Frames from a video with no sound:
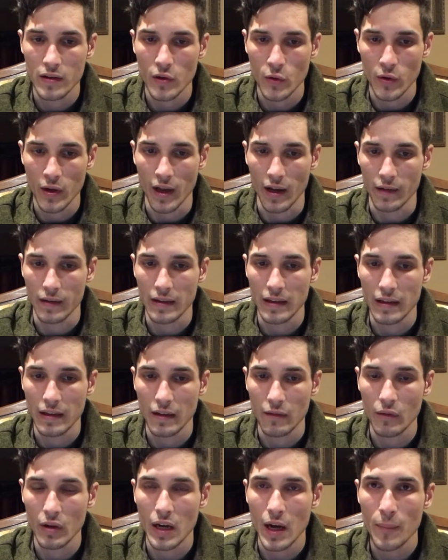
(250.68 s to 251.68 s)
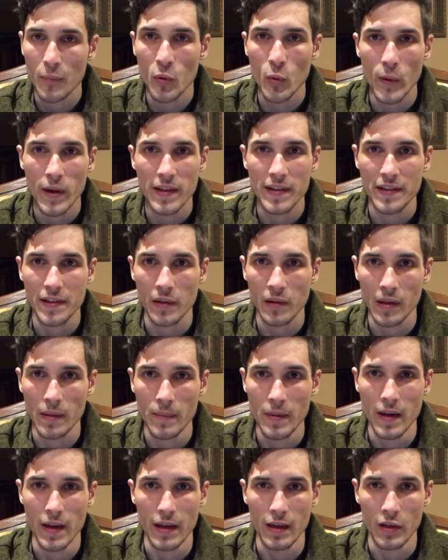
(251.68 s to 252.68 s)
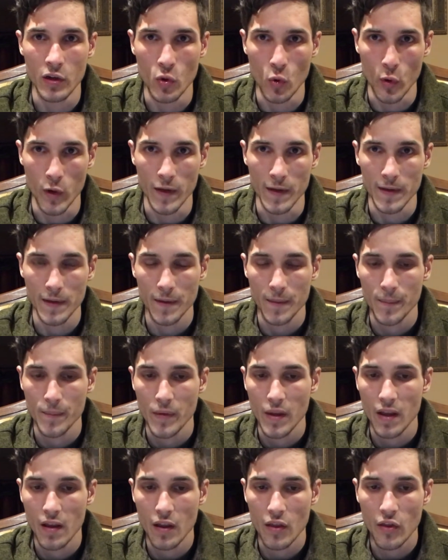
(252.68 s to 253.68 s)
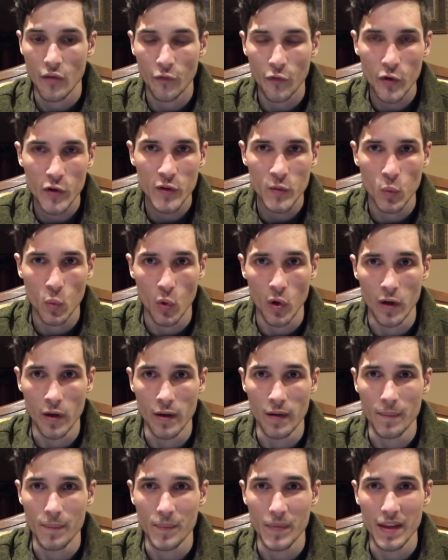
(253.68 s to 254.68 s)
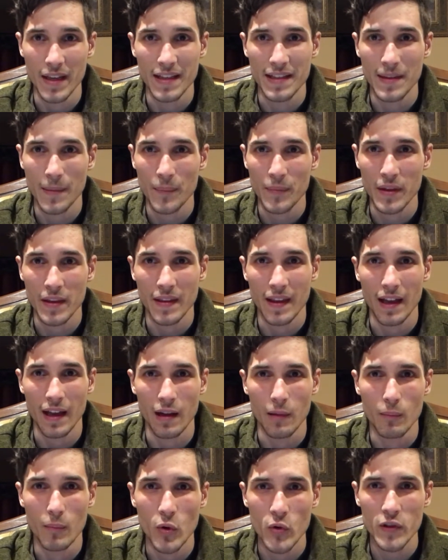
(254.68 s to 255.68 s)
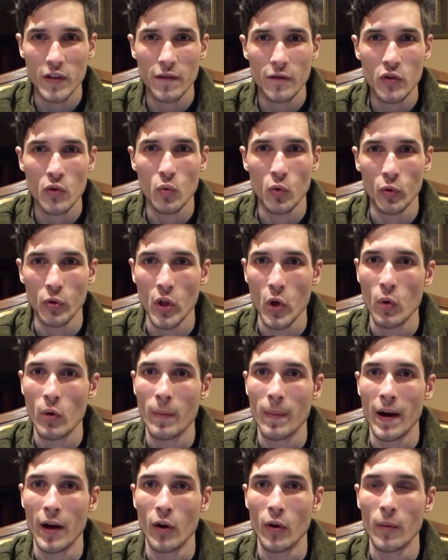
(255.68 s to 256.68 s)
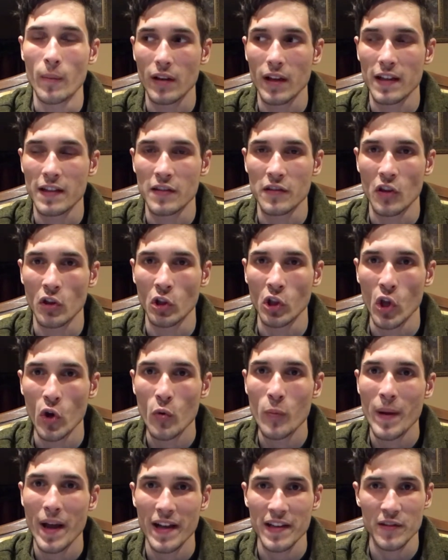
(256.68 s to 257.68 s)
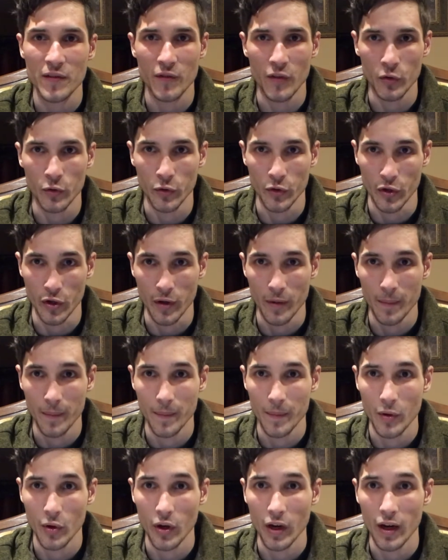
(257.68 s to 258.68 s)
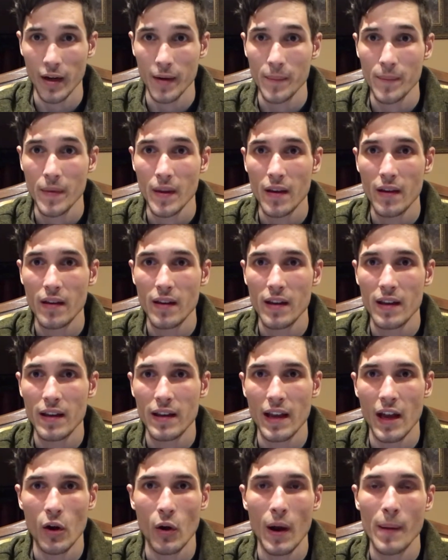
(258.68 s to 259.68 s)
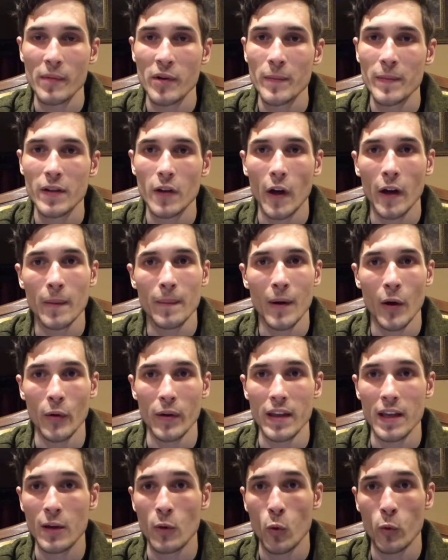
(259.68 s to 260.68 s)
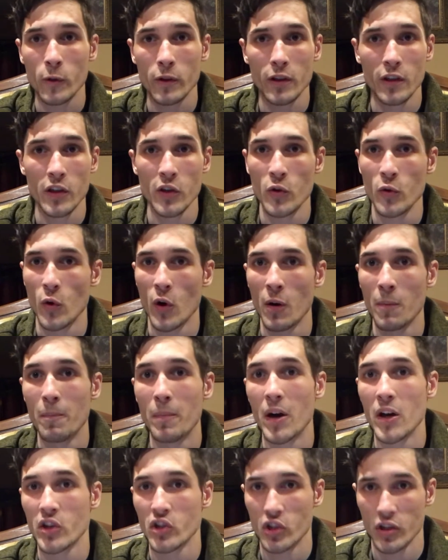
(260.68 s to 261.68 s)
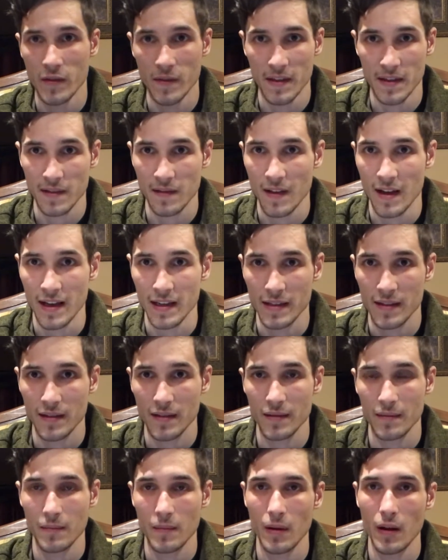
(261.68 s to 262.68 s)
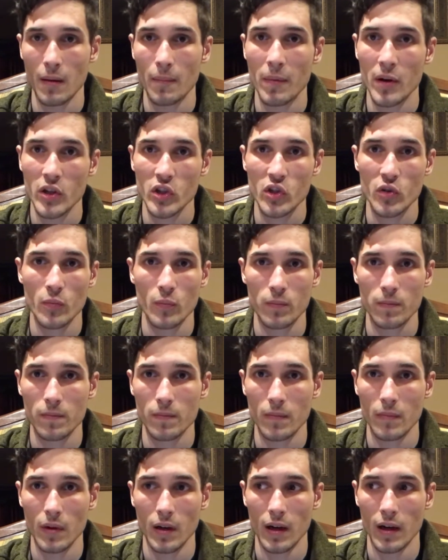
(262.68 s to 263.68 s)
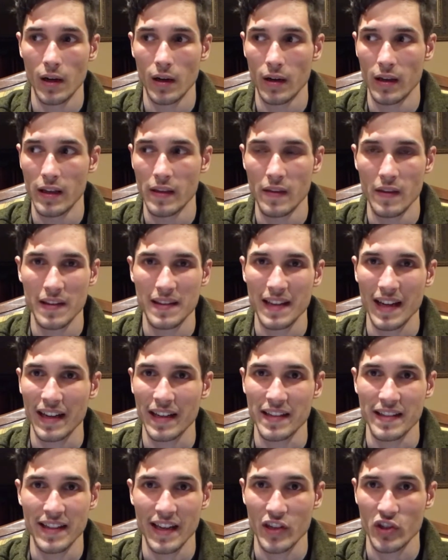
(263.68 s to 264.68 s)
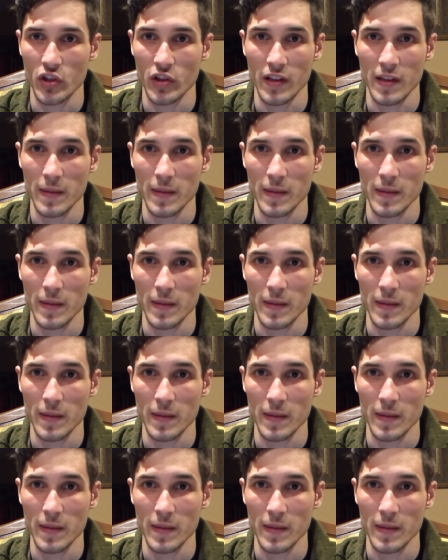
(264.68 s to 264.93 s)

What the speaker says: yeah, a couple ways to eliminate noise. The first one is something that most of you will know about. It's the low pass filter, okay? Now, I'm going to be talking about EQ a bunch in this class, a bunch in the second session